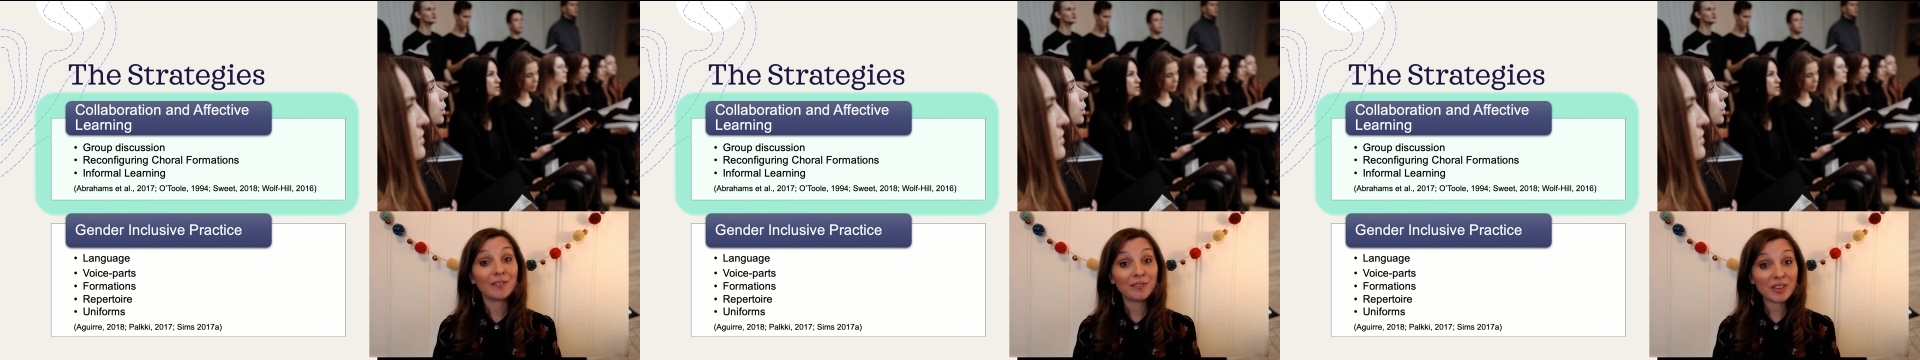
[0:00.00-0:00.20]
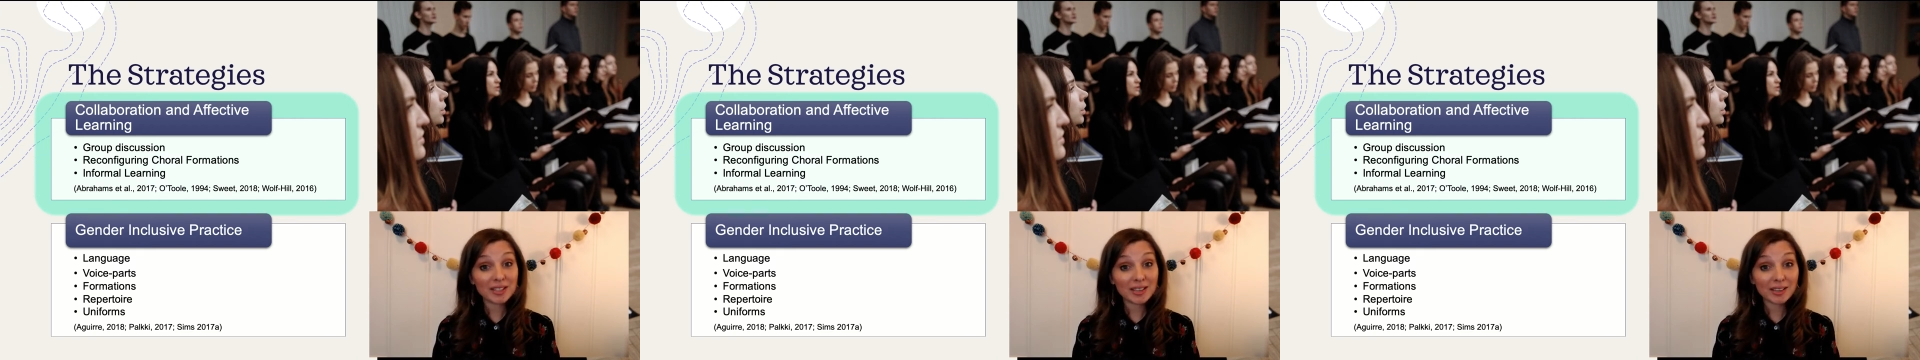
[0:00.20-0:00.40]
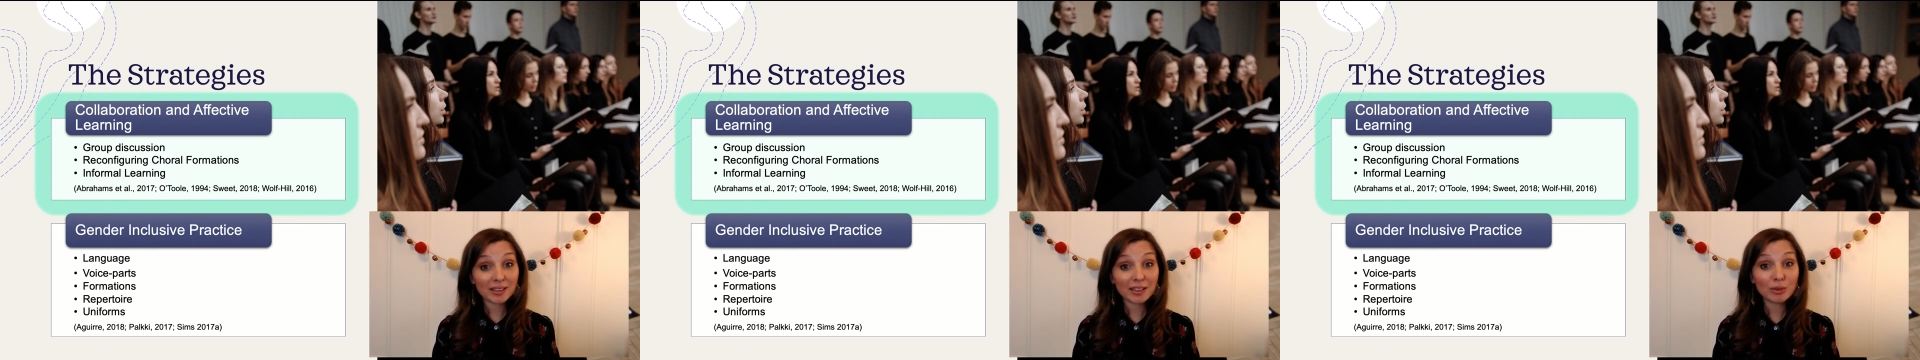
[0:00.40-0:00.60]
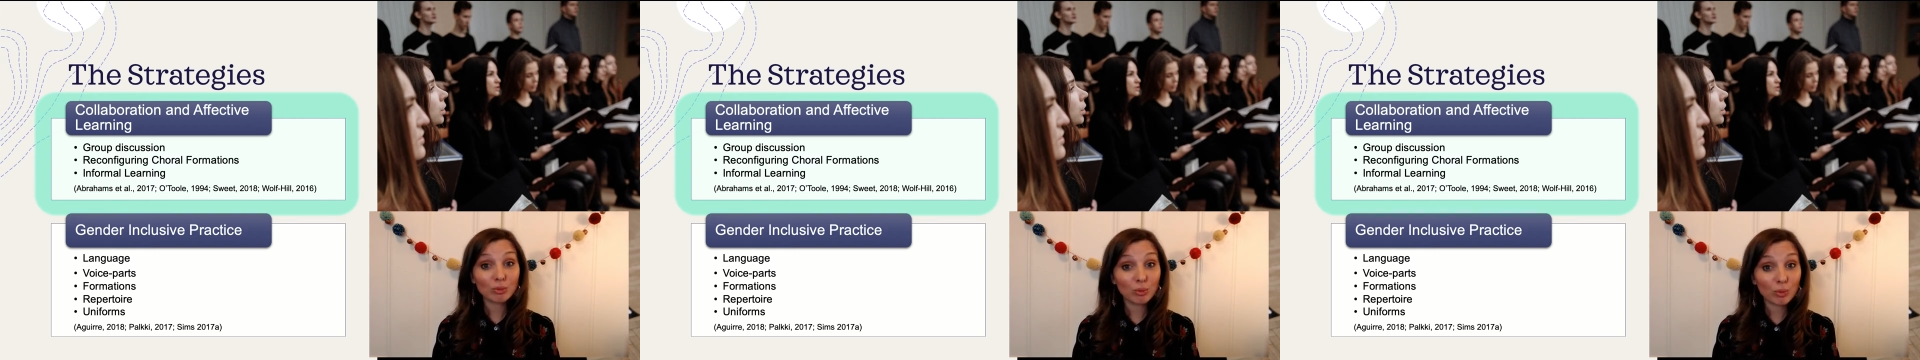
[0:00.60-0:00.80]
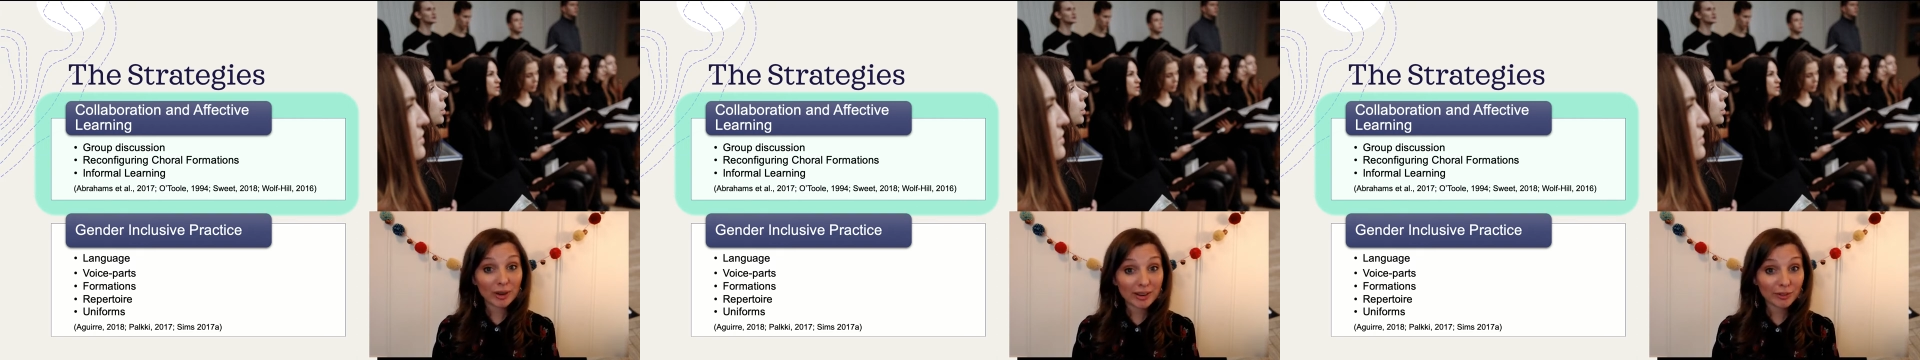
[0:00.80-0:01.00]
physically
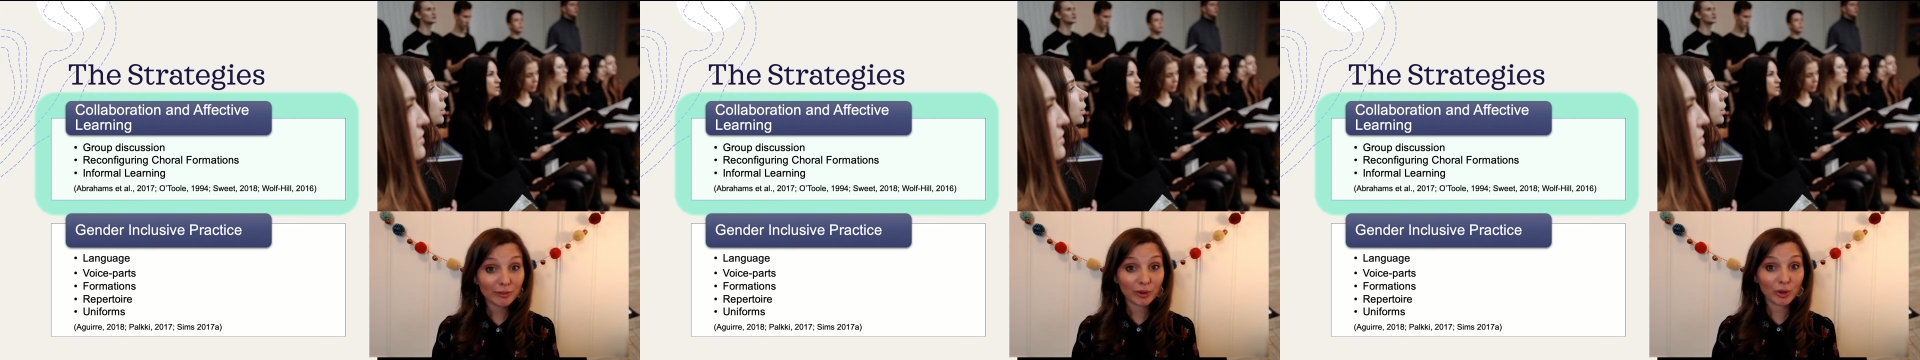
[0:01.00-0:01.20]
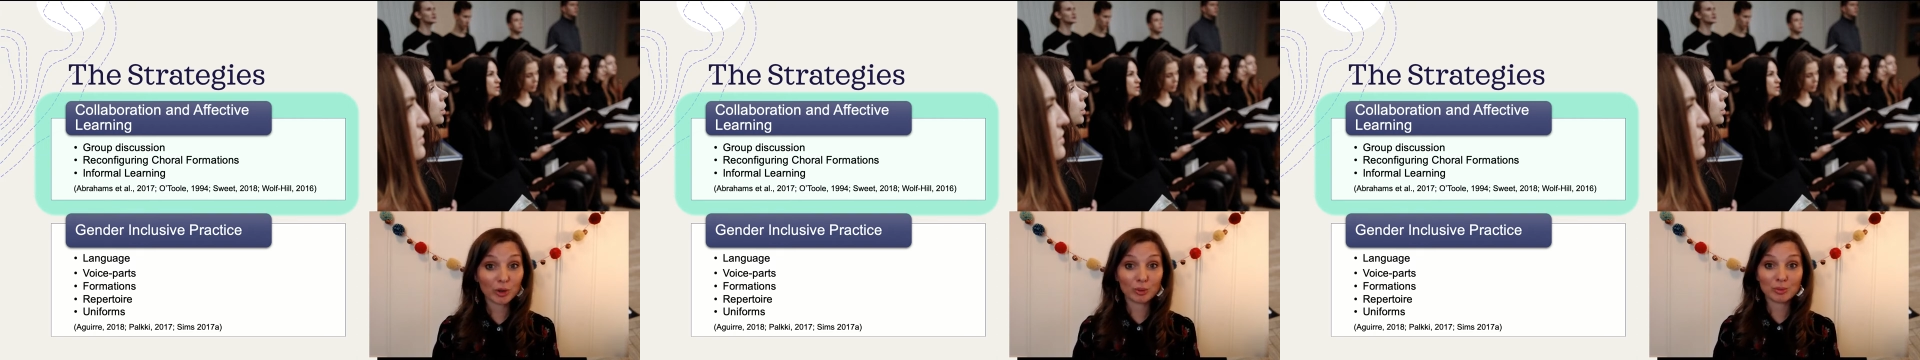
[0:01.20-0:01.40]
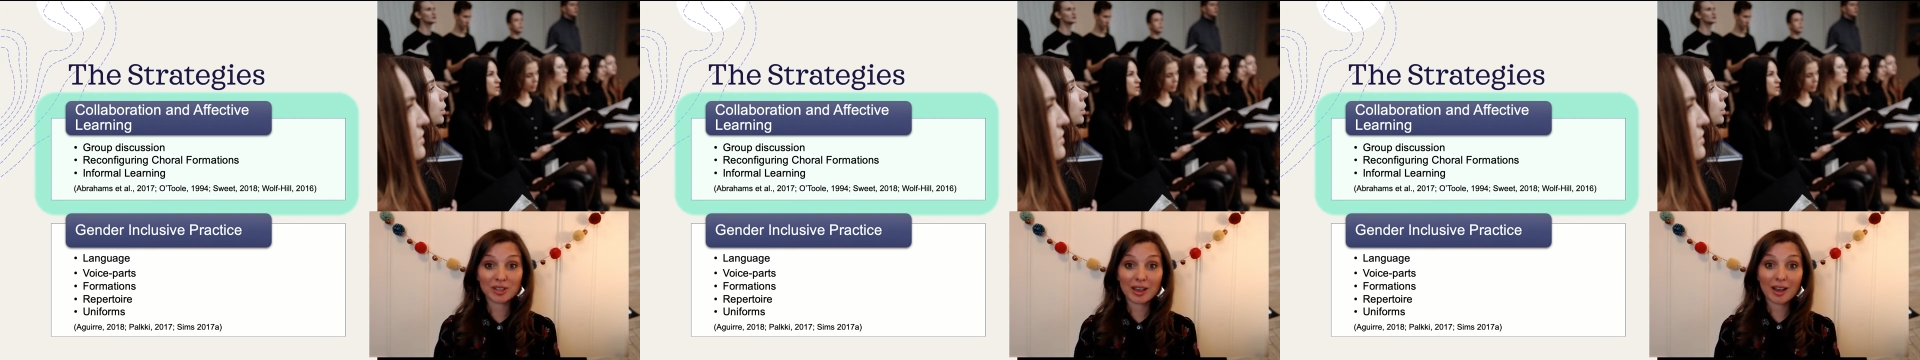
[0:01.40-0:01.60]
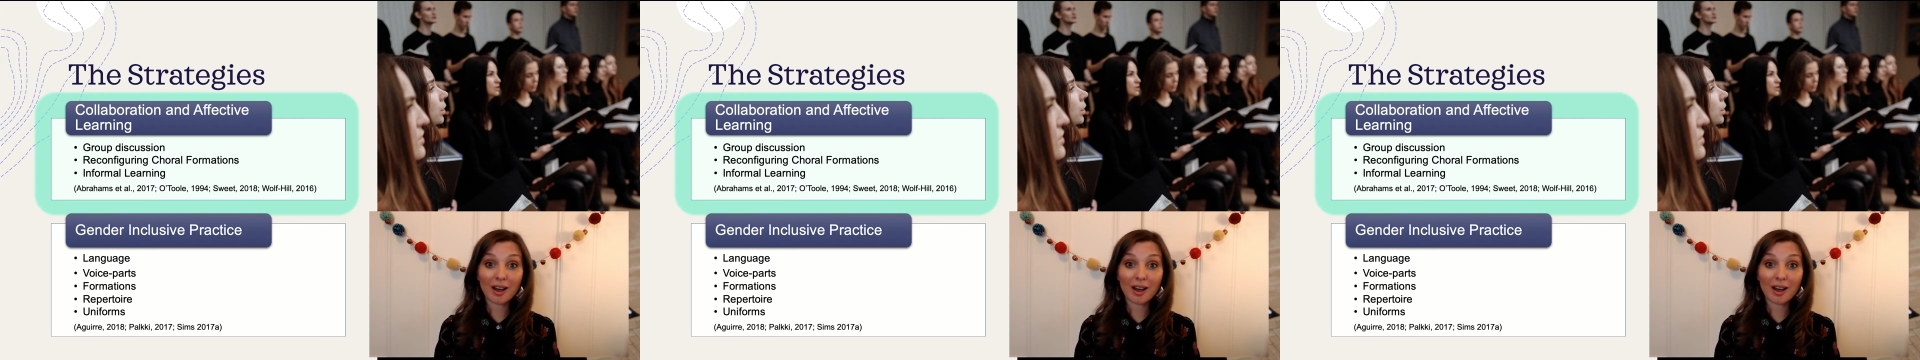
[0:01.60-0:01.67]
reaffirms their